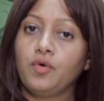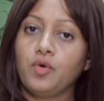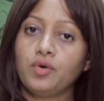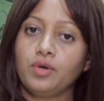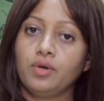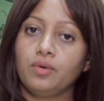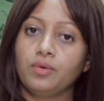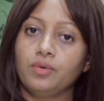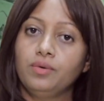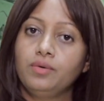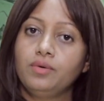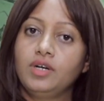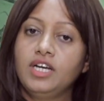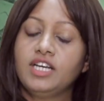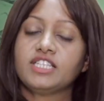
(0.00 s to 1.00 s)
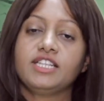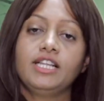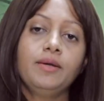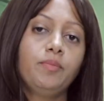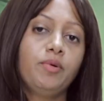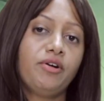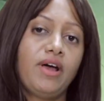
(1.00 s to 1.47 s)
folklore,
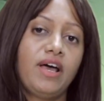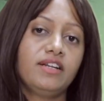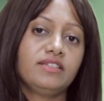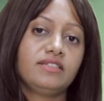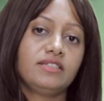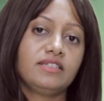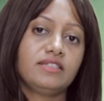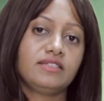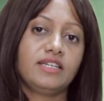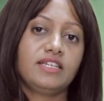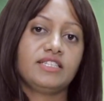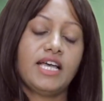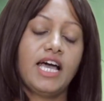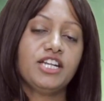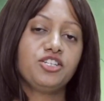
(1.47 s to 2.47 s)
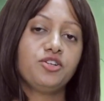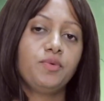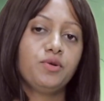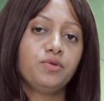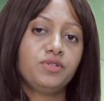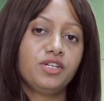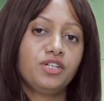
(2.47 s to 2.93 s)
sleep paralysis is
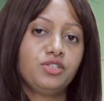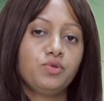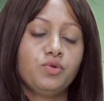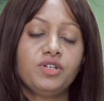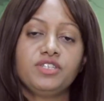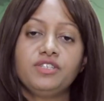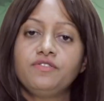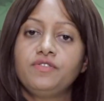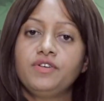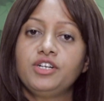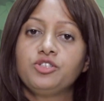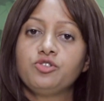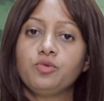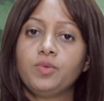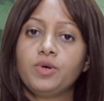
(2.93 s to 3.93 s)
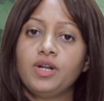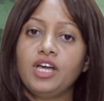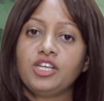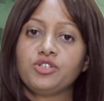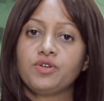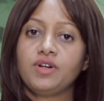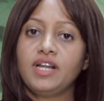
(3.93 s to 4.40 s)
attributed to a different
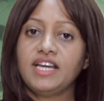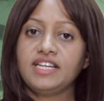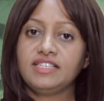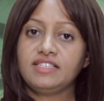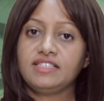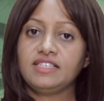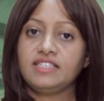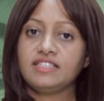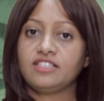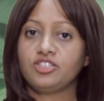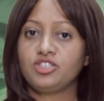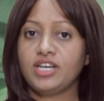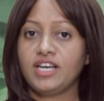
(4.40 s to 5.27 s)
supernatural entity such